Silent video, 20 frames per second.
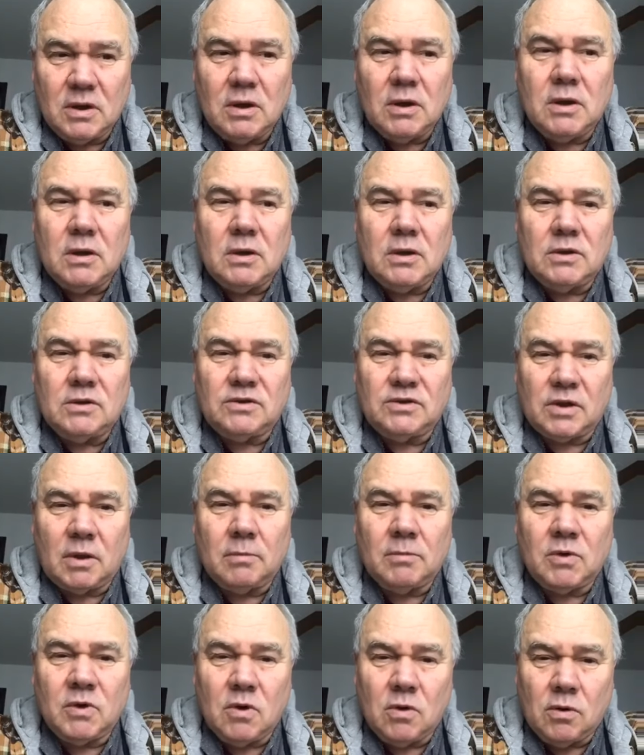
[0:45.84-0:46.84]
Some
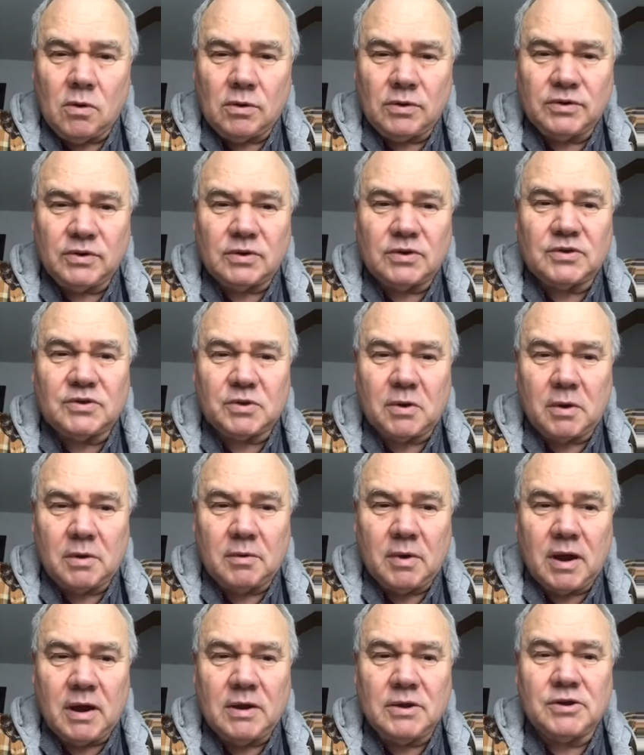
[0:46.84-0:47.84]
goals are short
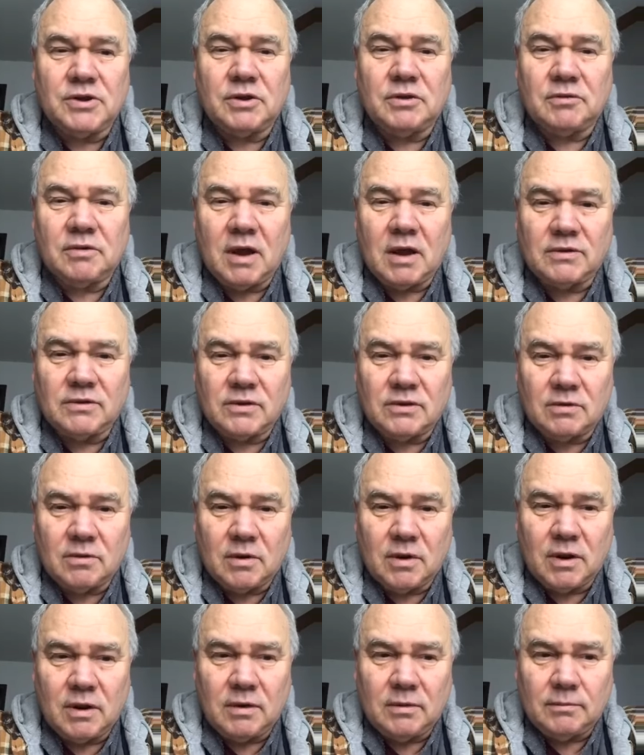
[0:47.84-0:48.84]
range and transitory.
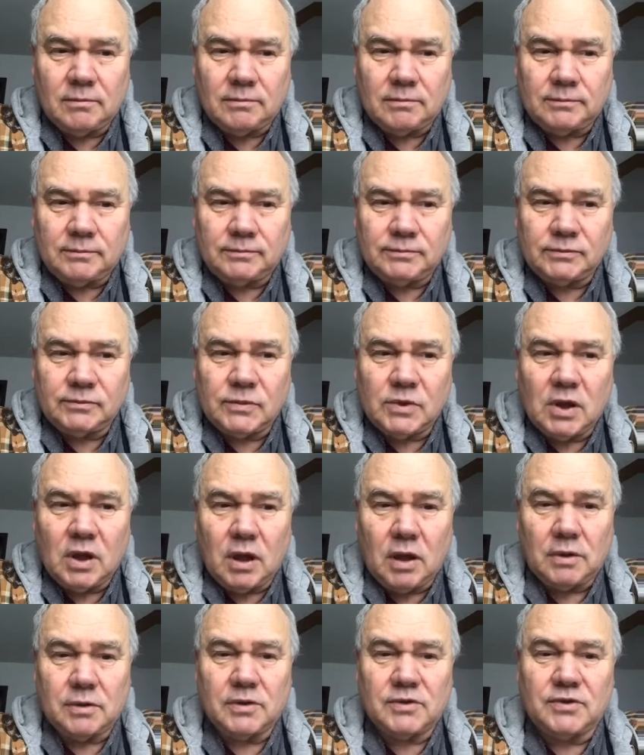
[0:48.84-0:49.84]

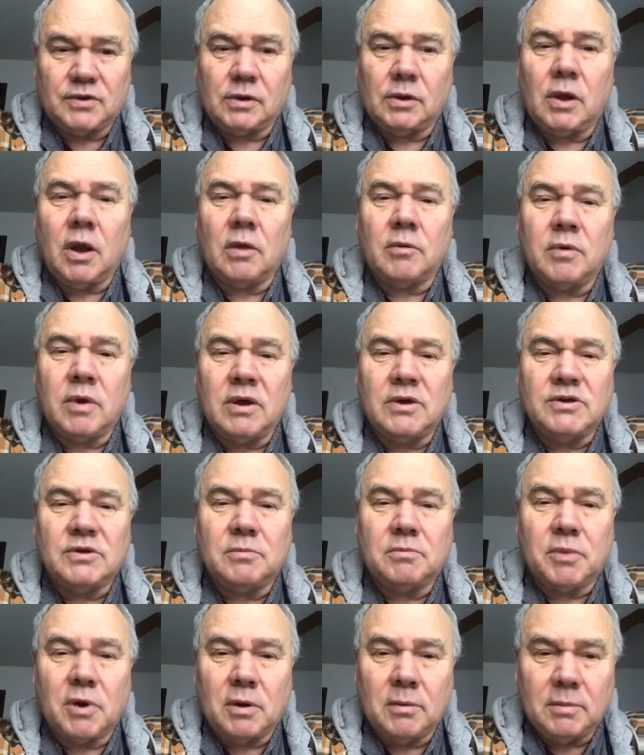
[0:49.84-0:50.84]
Others are long range and
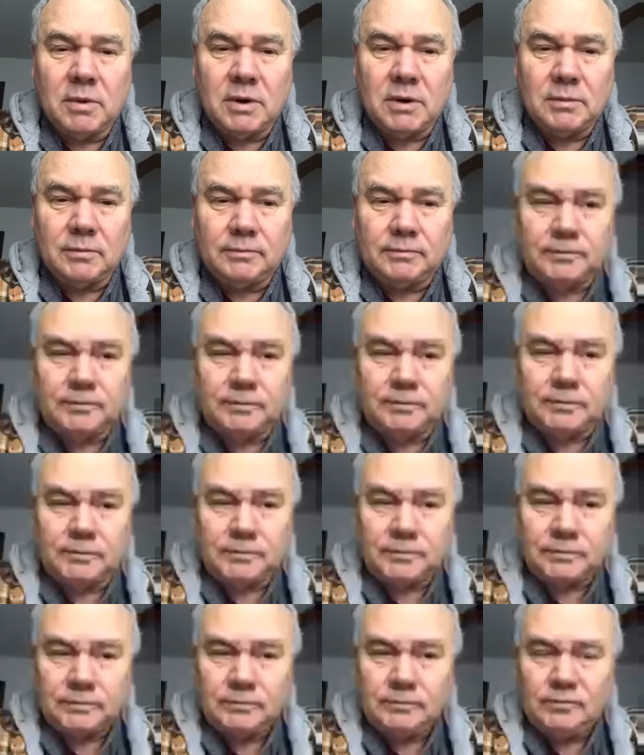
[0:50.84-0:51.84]
permanent.
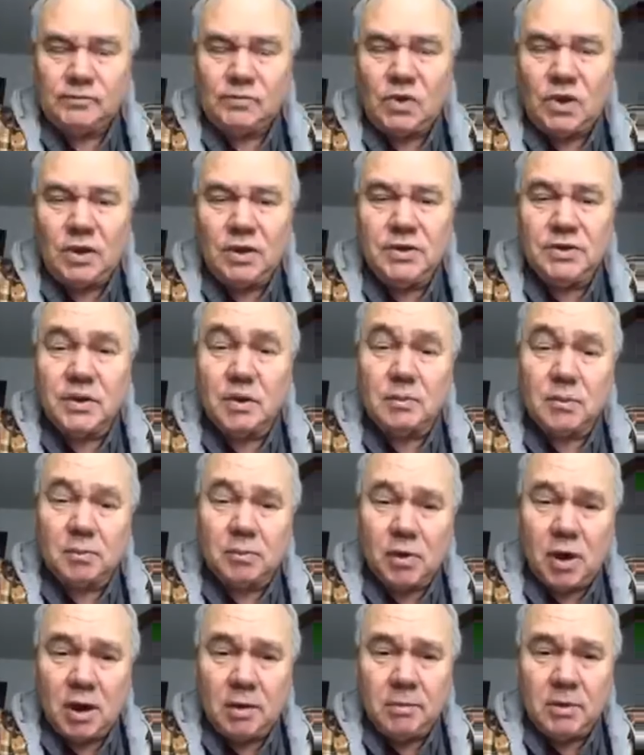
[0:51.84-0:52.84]
Some are
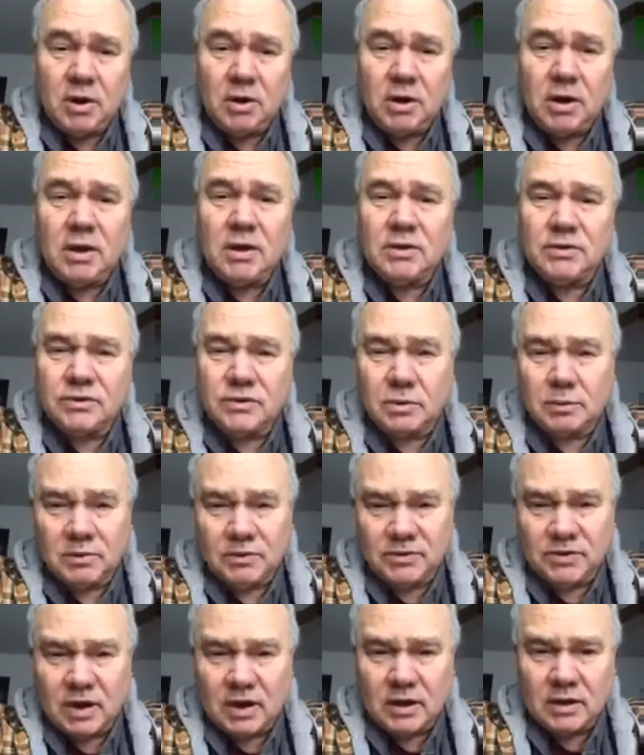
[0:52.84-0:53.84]
primary, some are
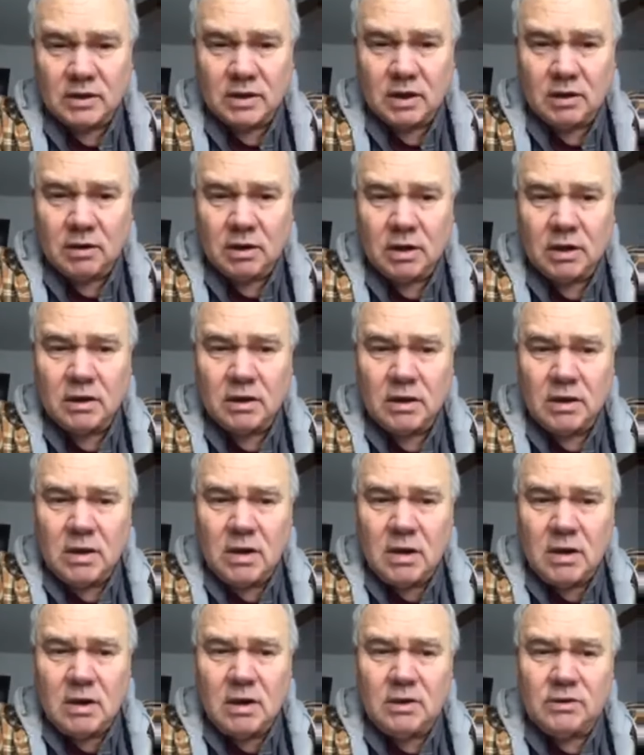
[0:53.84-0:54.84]
secondary,
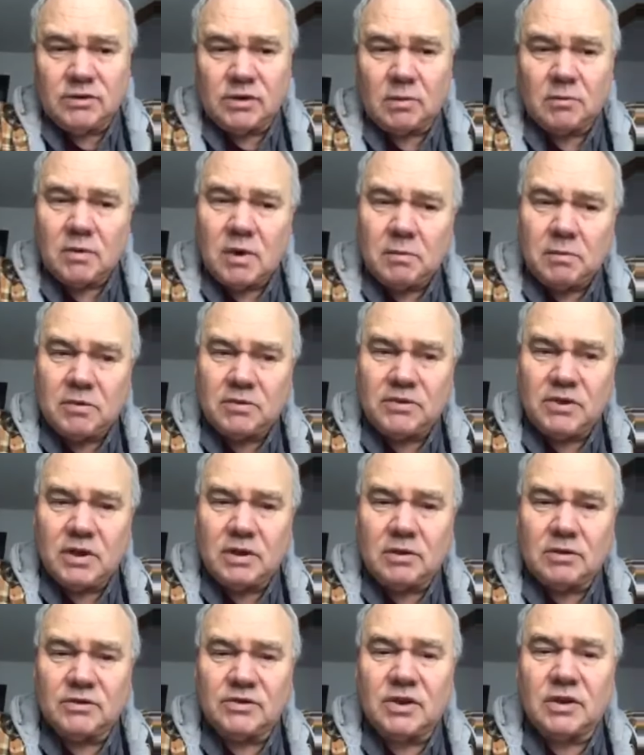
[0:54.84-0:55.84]
some represent your
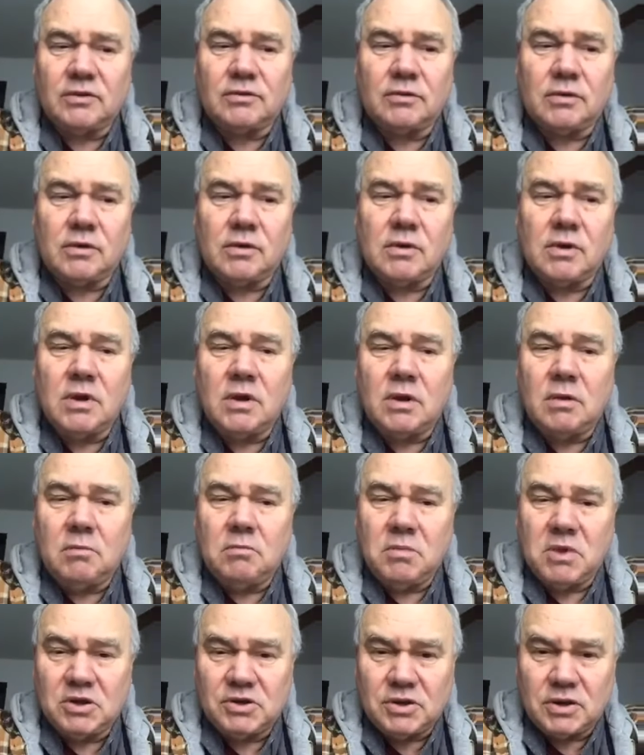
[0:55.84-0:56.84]
central
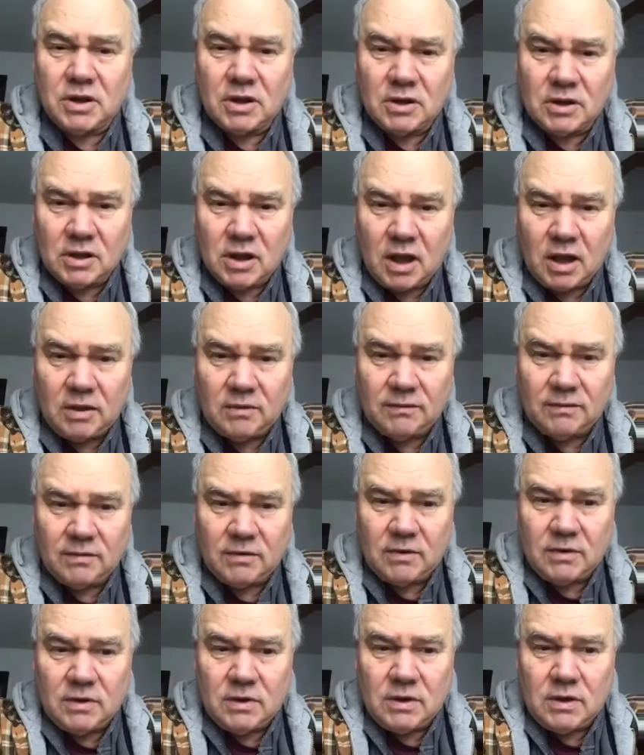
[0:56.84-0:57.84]
mission in life.
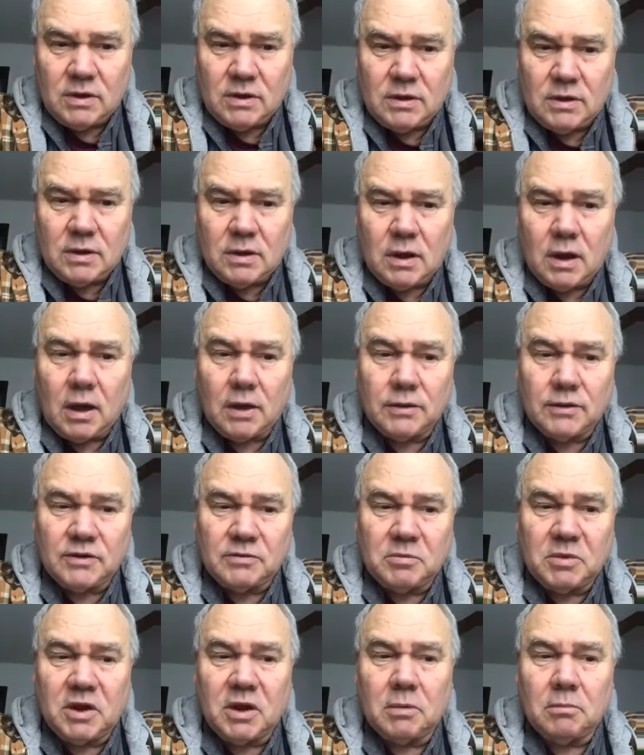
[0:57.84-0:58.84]
Others
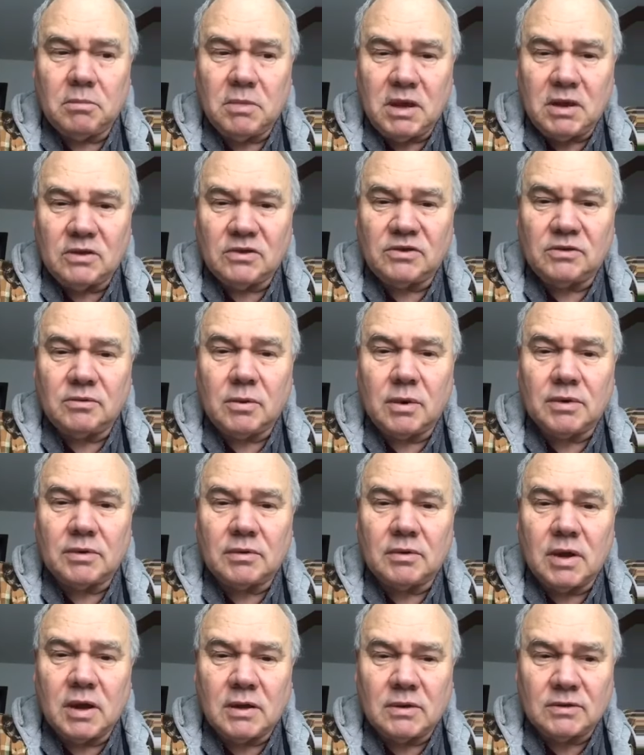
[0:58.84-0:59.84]
become means to other
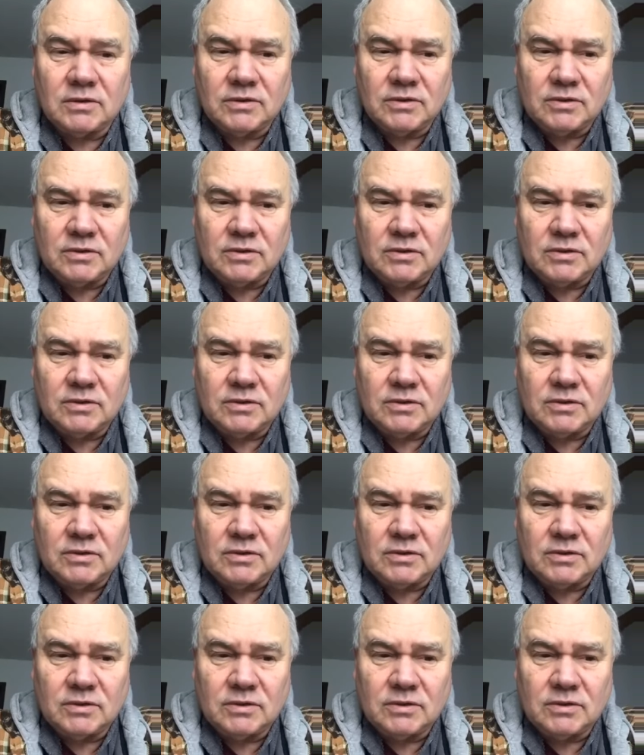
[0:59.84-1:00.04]
ends.